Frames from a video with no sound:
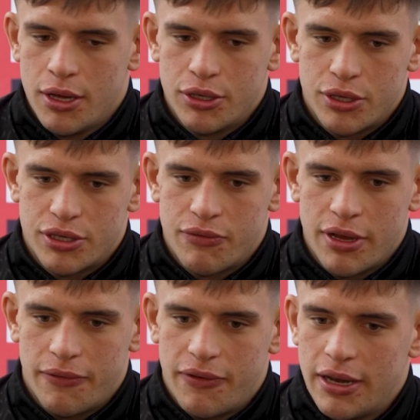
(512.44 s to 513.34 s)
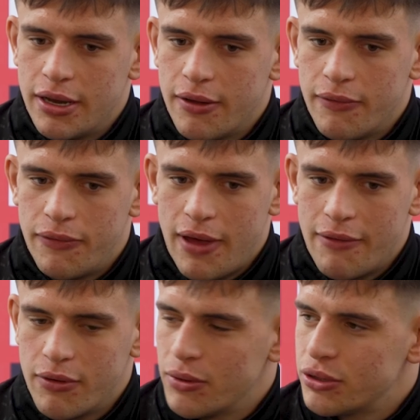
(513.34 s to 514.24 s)
So it's a real feeling of
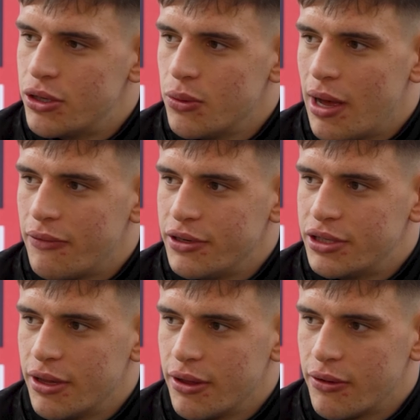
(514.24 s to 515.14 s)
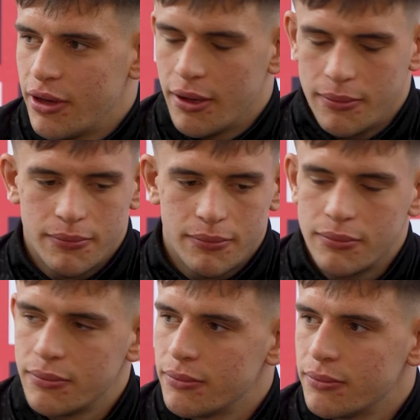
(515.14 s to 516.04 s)
everyone wants to do well for each other. So
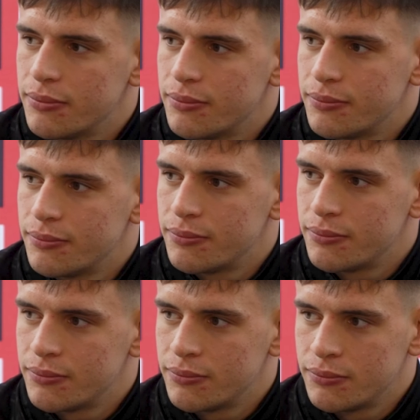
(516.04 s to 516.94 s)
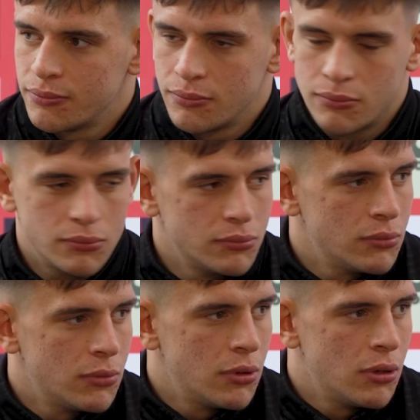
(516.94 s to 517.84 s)
yeah. Okay.
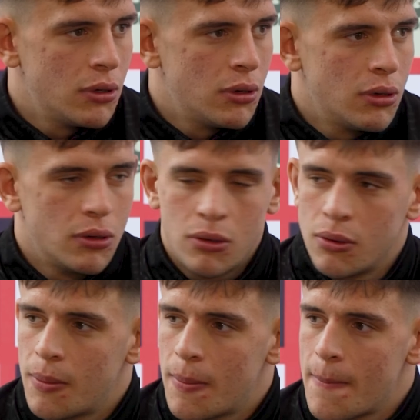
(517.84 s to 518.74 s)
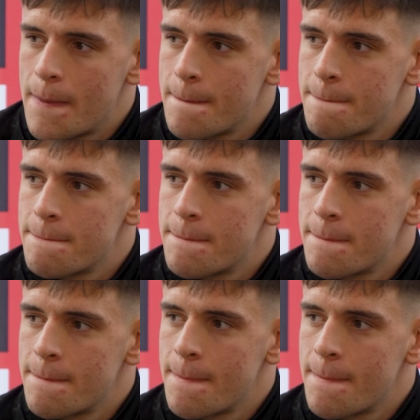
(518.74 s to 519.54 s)
Warren, um, outside